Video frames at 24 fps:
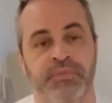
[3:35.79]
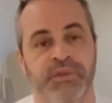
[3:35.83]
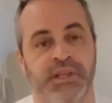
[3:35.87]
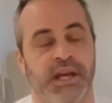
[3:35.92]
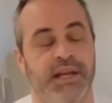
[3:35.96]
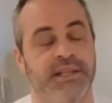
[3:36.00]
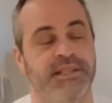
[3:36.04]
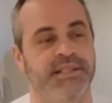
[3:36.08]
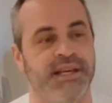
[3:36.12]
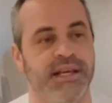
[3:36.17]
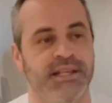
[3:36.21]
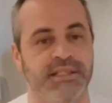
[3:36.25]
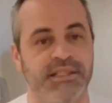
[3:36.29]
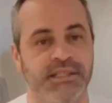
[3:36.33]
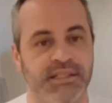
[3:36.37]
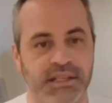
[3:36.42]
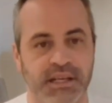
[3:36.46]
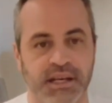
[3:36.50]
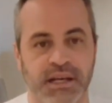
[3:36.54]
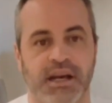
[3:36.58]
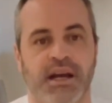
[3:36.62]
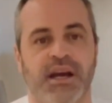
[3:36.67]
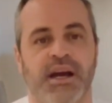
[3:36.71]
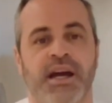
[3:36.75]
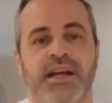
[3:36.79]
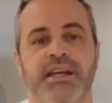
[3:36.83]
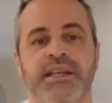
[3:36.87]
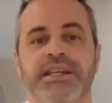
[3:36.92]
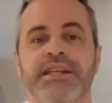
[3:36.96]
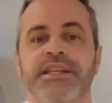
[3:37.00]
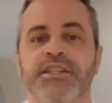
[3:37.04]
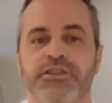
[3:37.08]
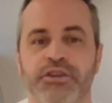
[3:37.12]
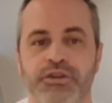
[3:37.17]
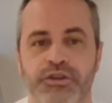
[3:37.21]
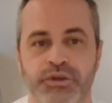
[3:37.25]
and says, I
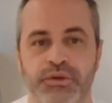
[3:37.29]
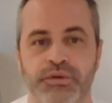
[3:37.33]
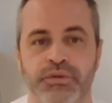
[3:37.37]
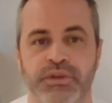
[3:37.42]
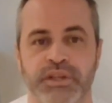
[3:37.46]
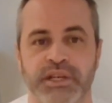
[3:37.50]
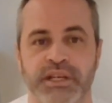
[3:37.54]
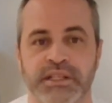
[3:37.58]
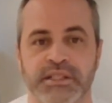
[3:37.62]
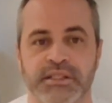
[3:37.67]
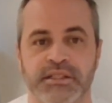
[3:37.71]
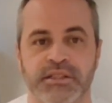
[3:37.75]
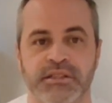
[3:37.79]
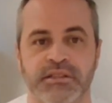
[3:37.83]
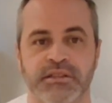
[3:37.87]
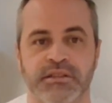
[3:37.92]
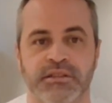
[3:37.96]
need to do this.